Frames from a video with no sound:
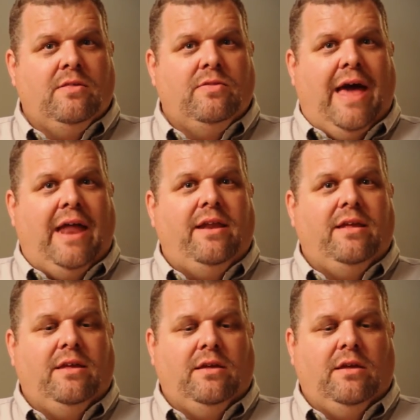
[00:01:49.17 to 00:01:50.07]
that
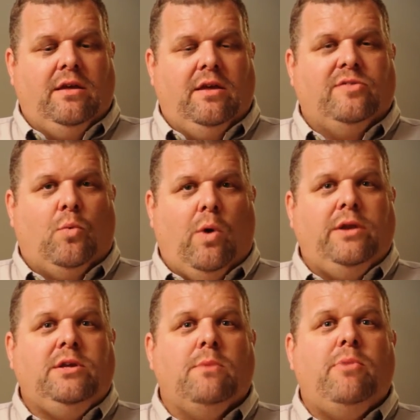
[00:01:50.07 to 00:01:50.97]
is a
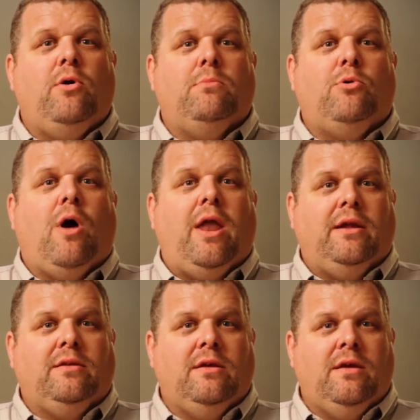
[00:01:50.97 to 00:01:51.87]
one-component
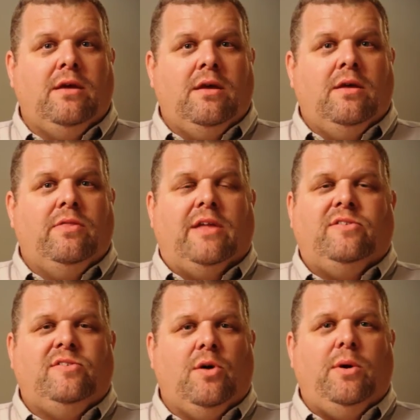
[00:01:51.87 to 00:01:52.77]
product that's
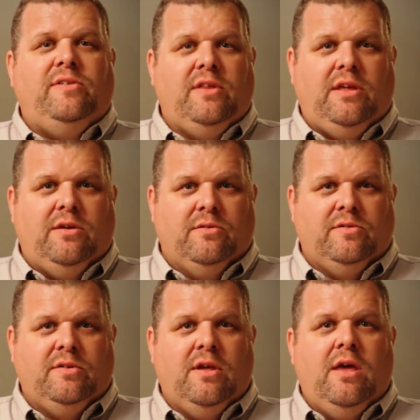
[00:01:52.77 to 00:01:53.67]
so easy to
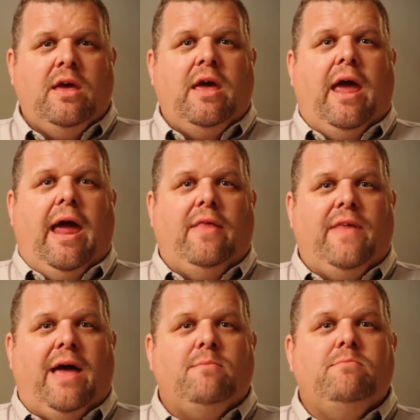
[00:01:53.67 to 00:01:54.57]
use and
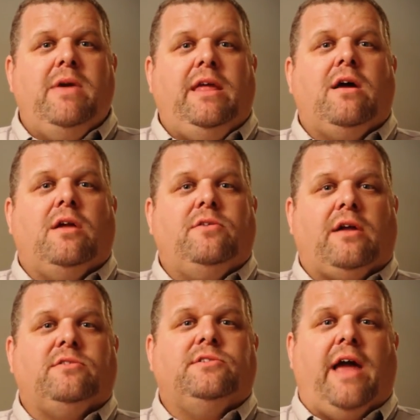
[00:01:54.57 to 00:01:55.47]
that many
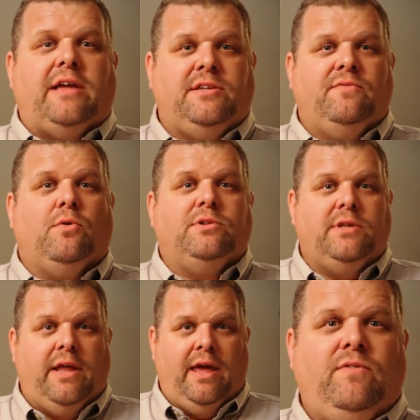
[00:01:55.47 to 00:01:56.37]
contractors are asking for
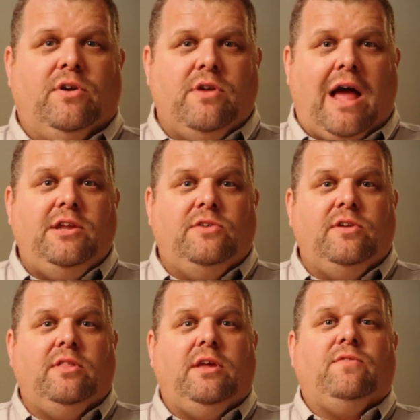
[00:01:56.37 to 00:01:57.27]
today. You're not
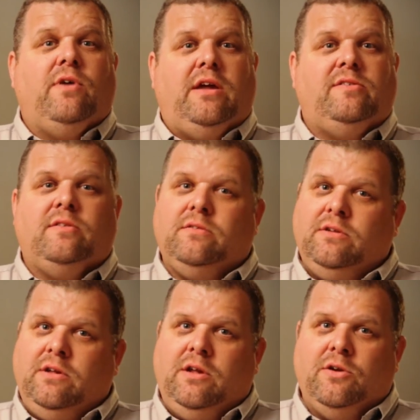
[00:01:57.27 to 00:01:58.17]
using Leak Freeze,
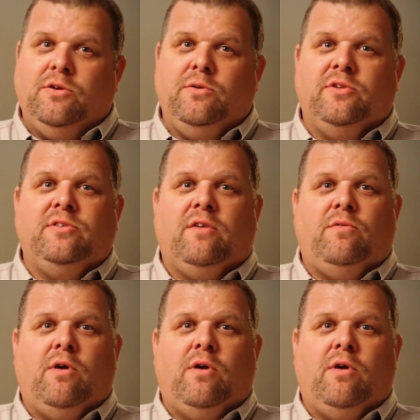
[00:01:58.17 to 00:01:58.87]
you're doing yourself